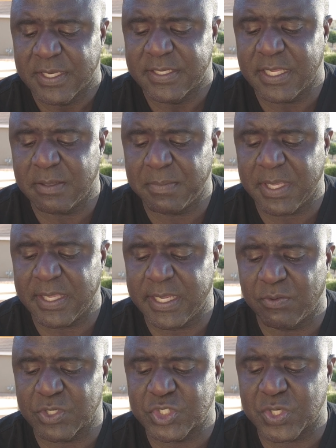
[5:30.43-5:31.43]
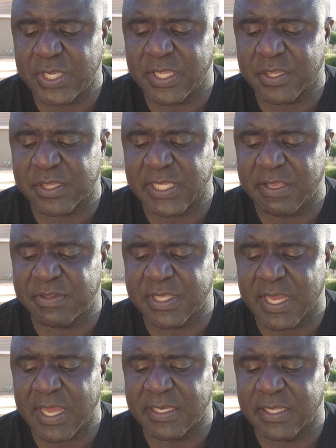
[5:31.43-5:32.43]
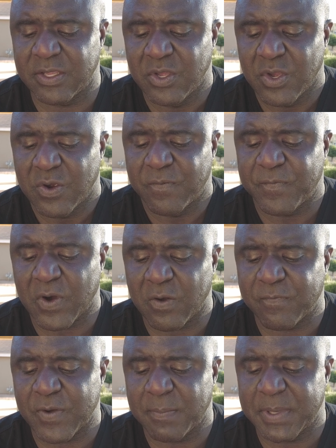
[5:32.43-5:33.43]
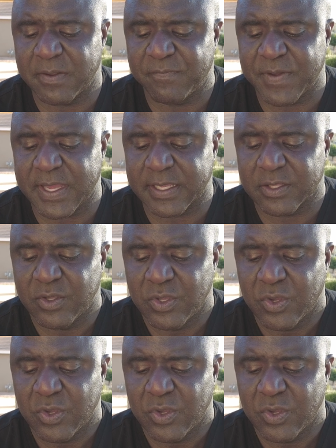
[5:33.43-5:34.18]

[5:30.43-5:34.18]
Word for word: didn't mean he would treat his slaves kindly. Far from it, in fact.